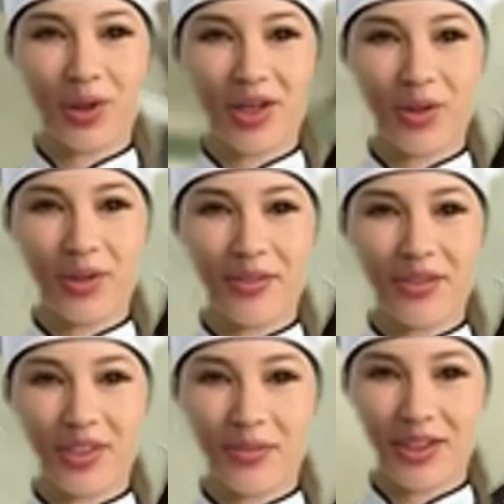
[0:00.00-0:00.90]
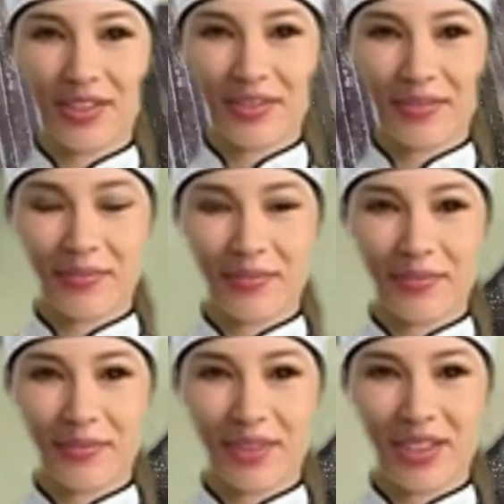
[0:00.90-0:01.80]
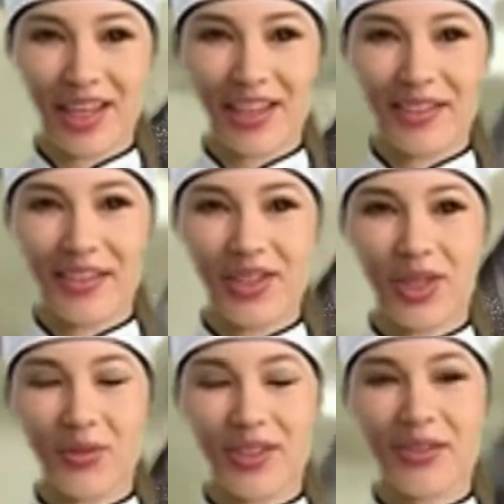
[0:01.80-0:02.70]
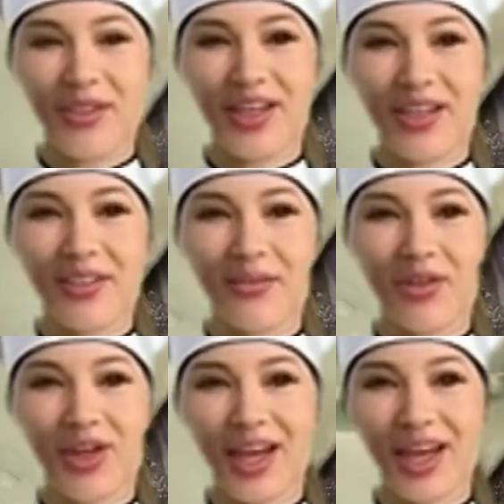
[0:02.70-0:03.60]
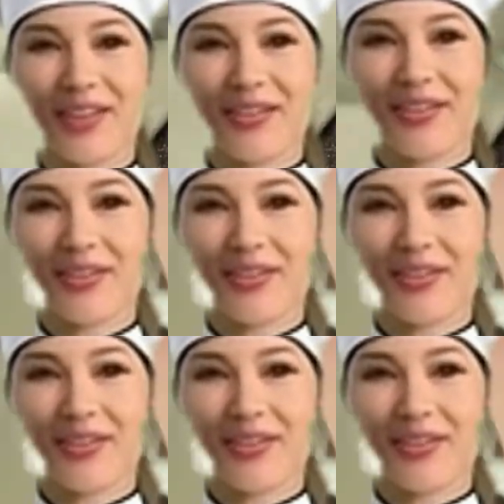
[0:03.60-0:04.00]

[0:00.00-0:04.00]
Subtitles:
well-oiled surface. Then, using the heels of your hands,